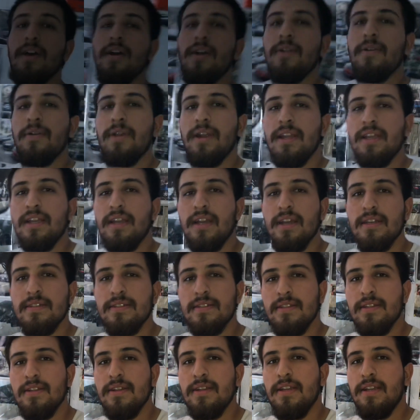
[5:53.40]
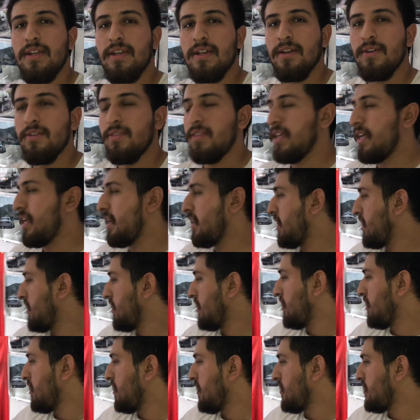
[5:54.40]
Alrighty guys, and there you go. That
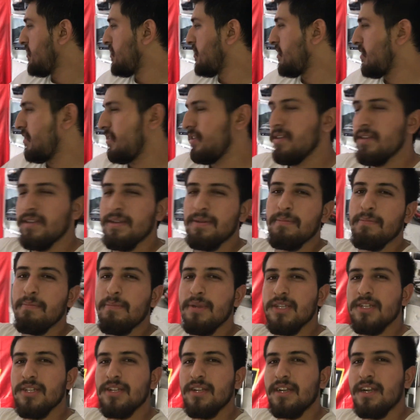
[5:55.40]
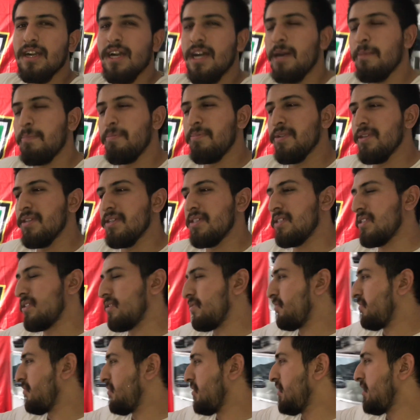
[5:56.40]
is mission
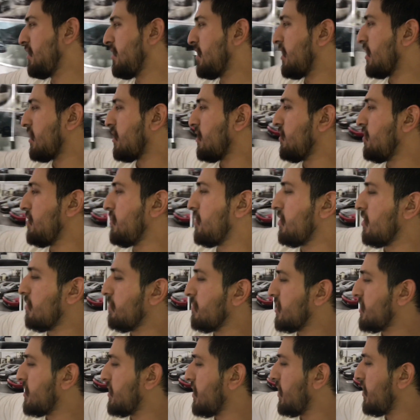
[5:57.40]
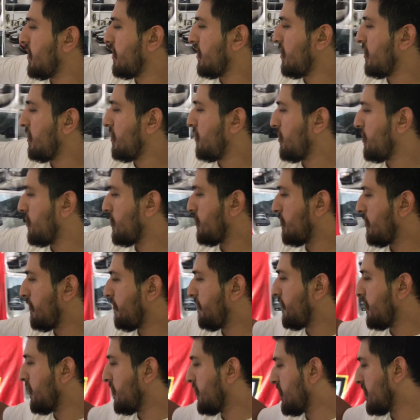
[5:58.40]
accomplished. We got the new thermostat in,
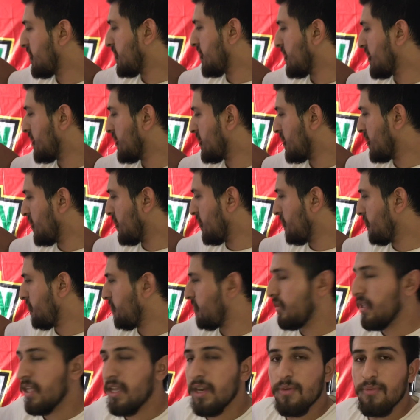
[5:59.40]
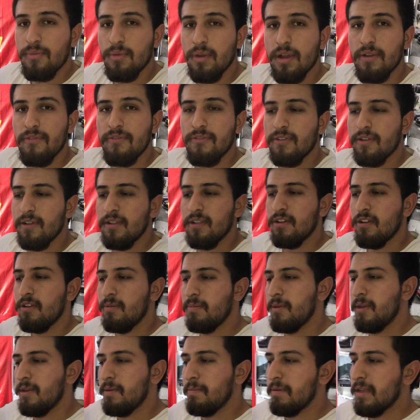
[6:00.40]
refilled the system, let it run for a little
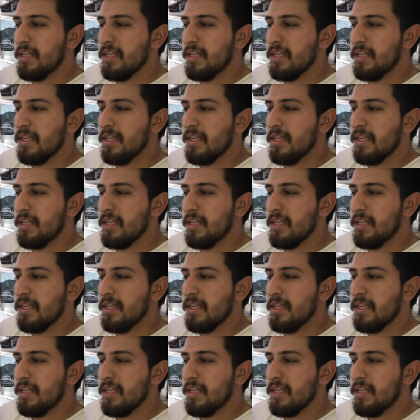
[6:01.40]
bit.